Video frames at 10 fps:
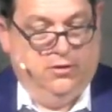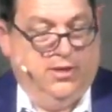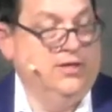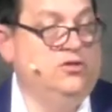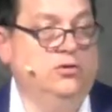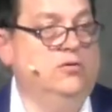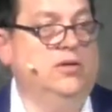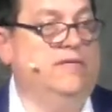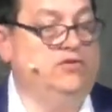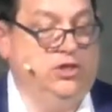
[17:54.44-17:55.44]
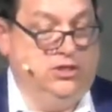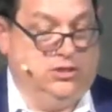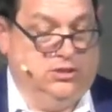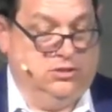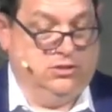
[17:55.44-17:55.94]
And do you love
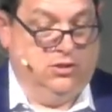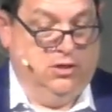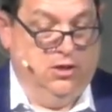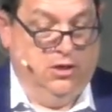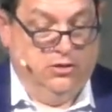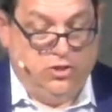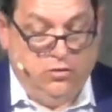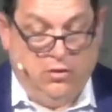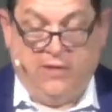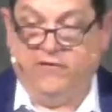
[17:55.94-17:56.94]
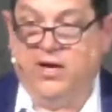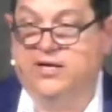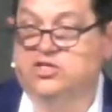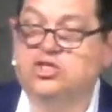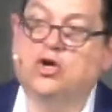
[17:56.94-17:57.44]
Jesus? Do you love
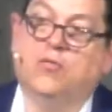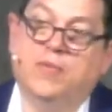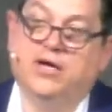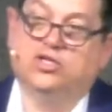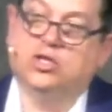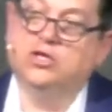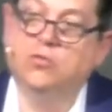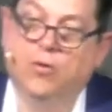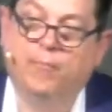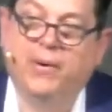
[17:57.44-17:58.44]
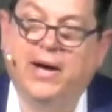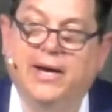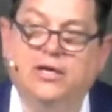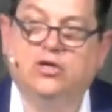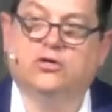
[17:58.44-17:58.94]
God so much that you will
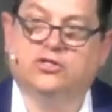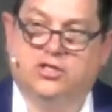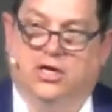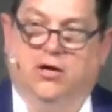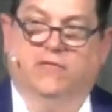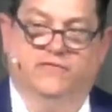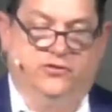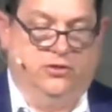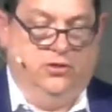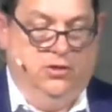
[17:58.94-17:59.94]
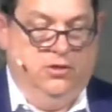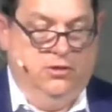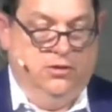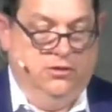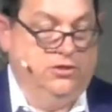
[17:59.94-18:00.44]
bind yourselves
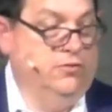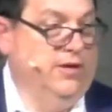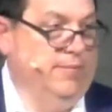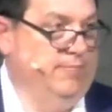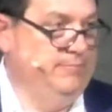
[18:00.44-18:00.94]
to him?